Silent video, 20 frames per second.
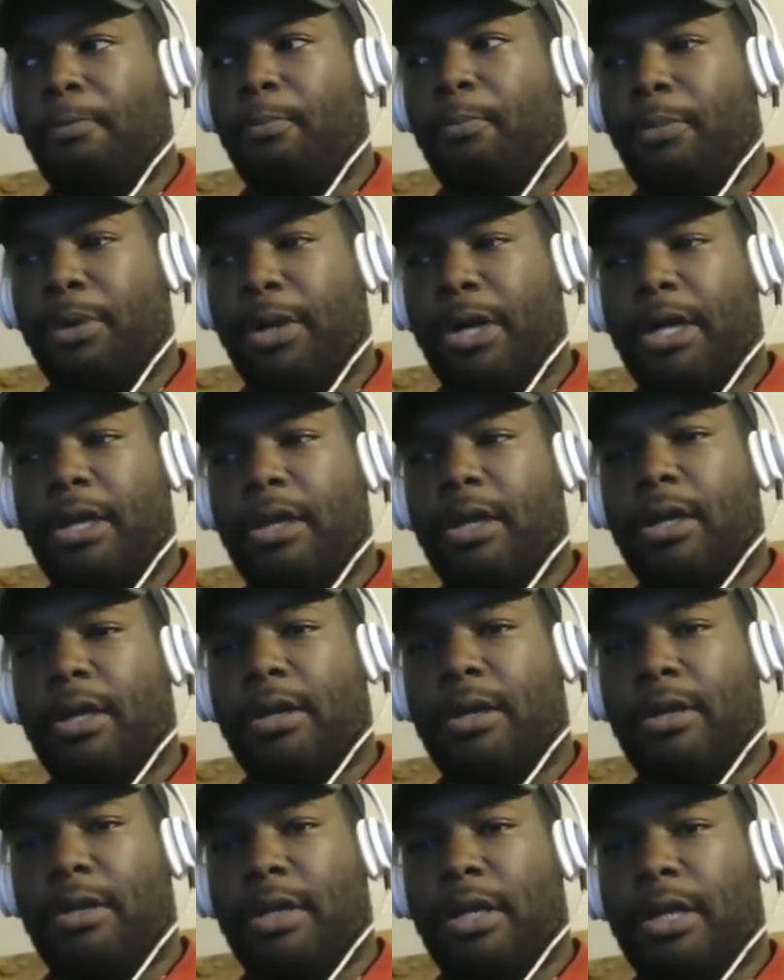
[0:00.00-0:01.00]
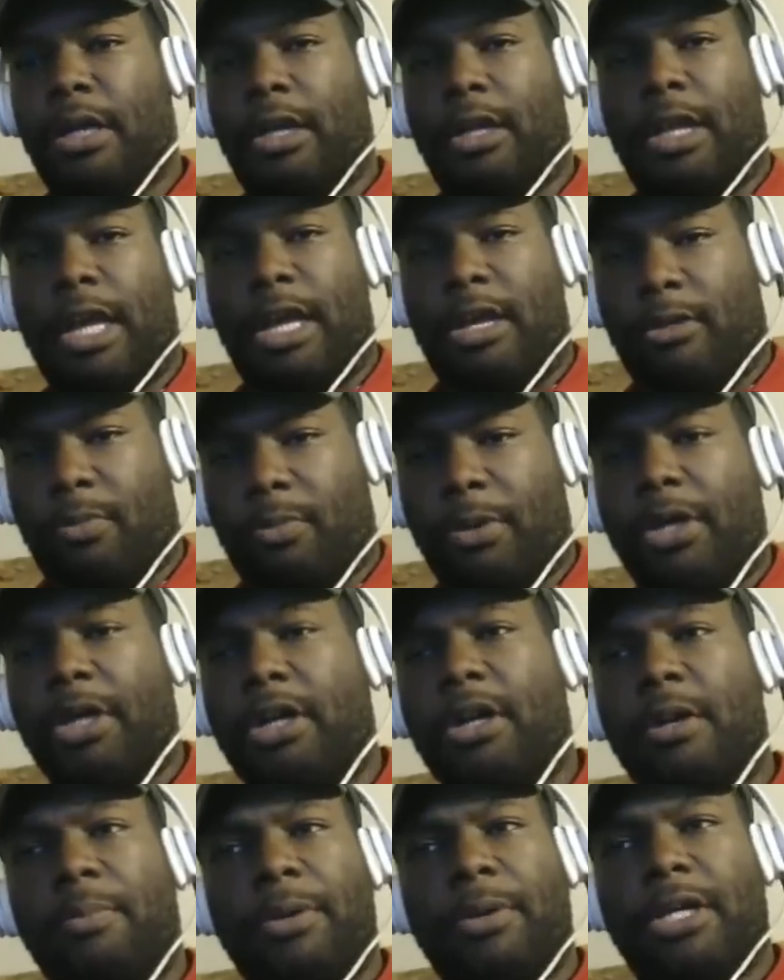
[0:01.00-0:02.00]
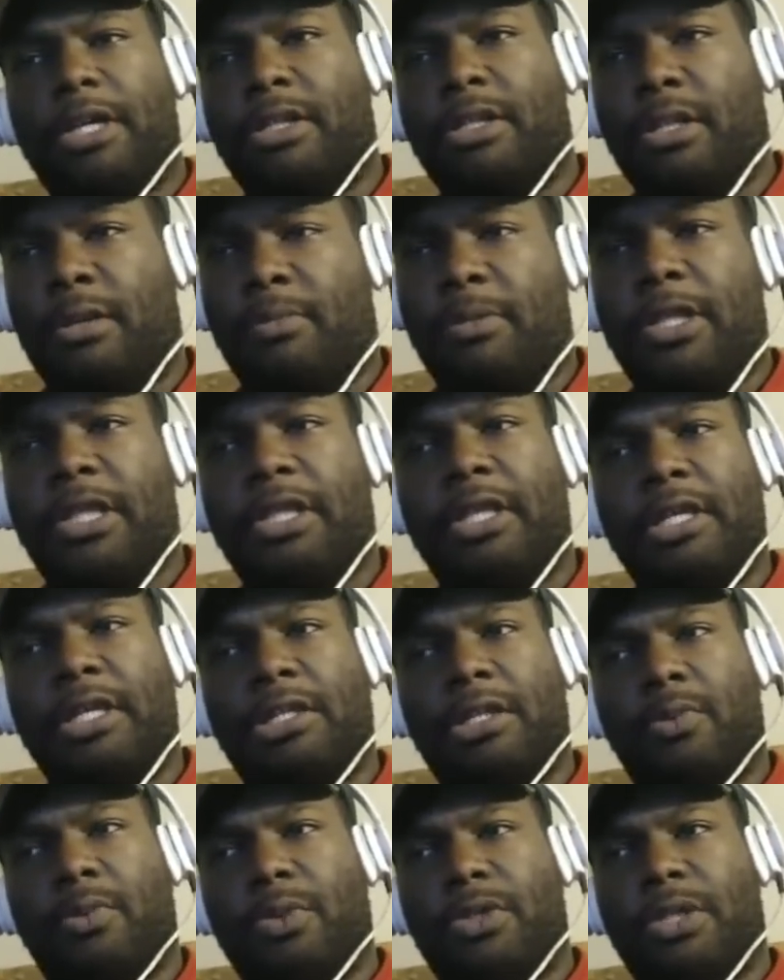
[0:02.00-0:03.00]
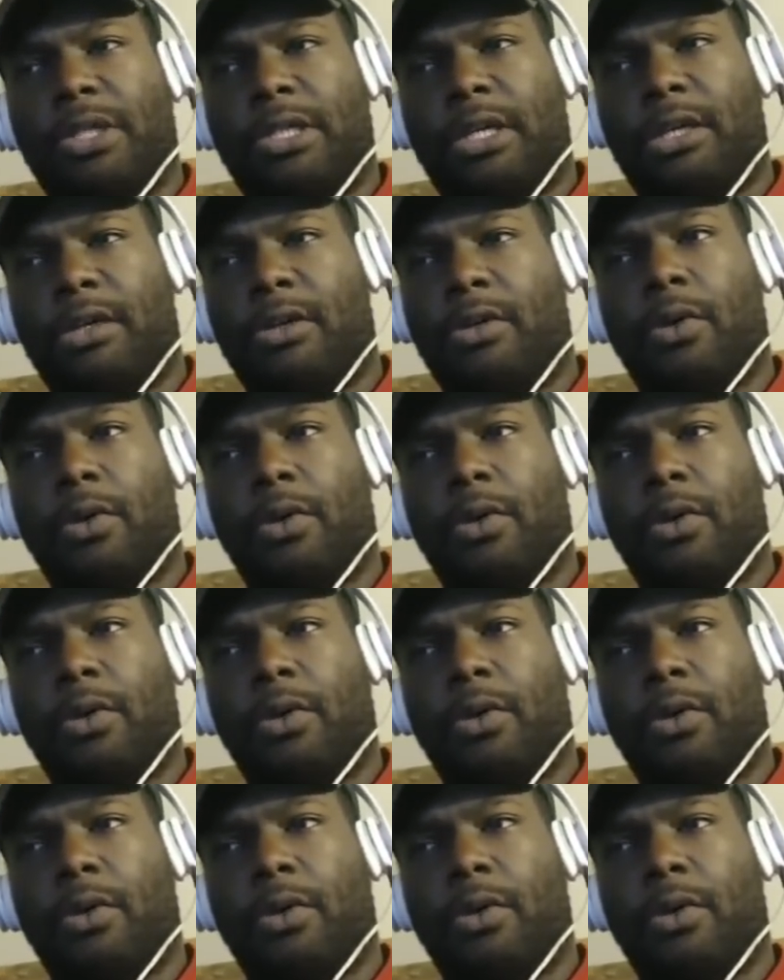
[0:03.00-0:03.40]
but like put it up against some of the things that we're seeing